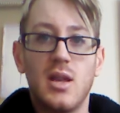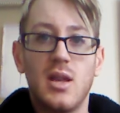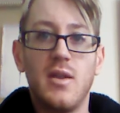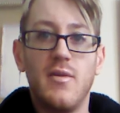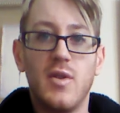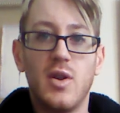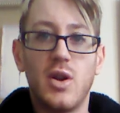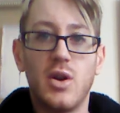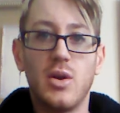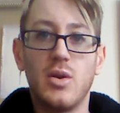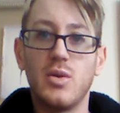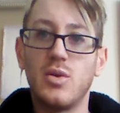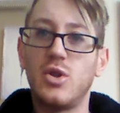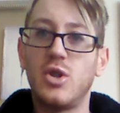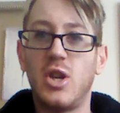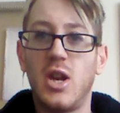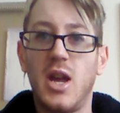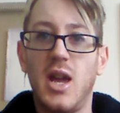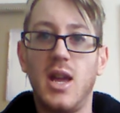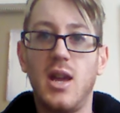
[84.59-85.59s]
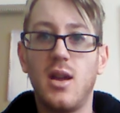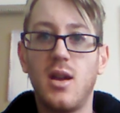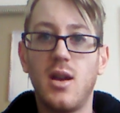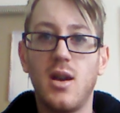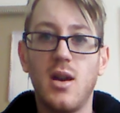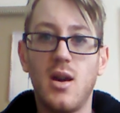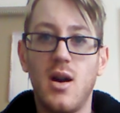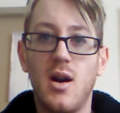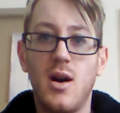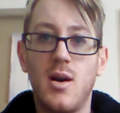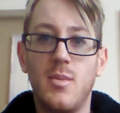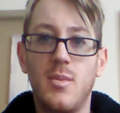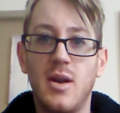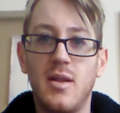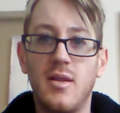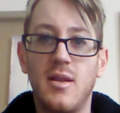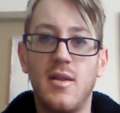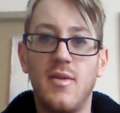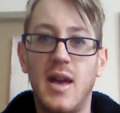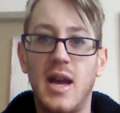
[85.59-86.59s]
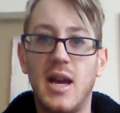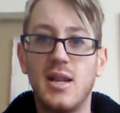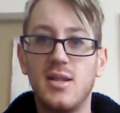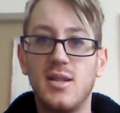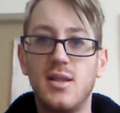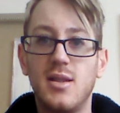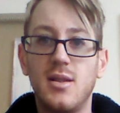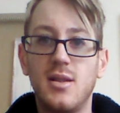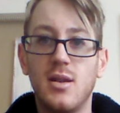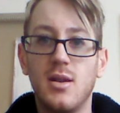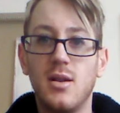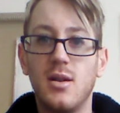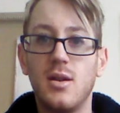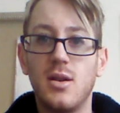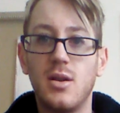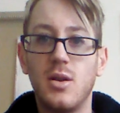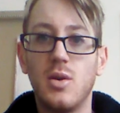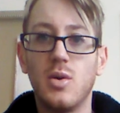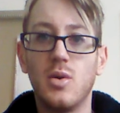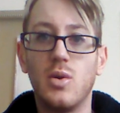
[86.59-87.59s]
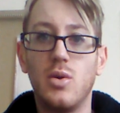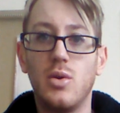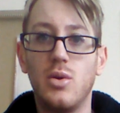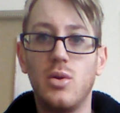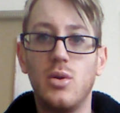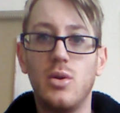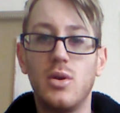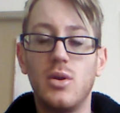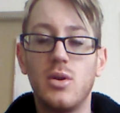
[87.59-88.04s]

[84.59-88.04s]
give it a good old shake, and then that's your